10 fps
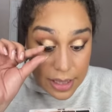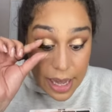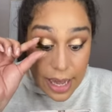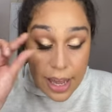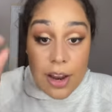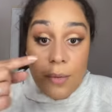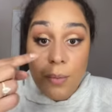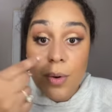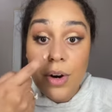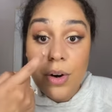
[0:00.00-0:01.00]

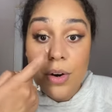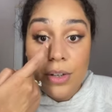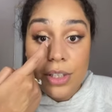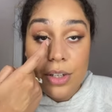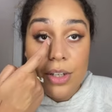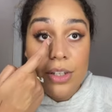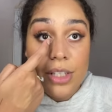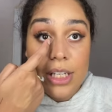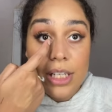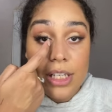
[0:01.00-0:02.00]
that will so you
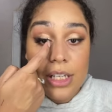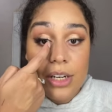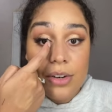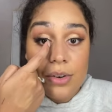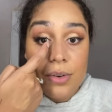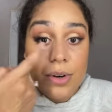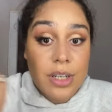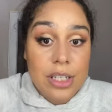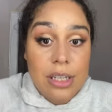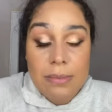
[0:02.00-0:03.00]
see this inner
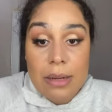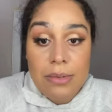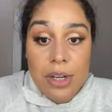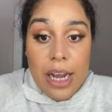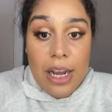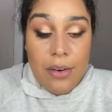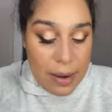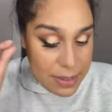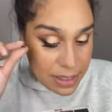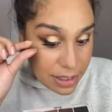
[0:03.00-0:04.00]
corner sometimes you can't
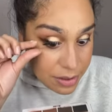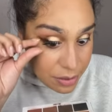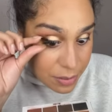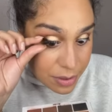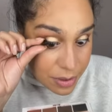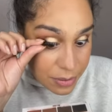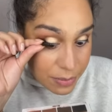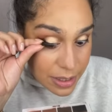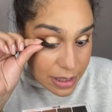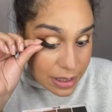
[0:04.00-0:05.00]
grab this inner corner
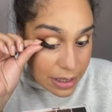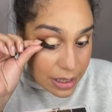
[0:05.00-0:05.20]
with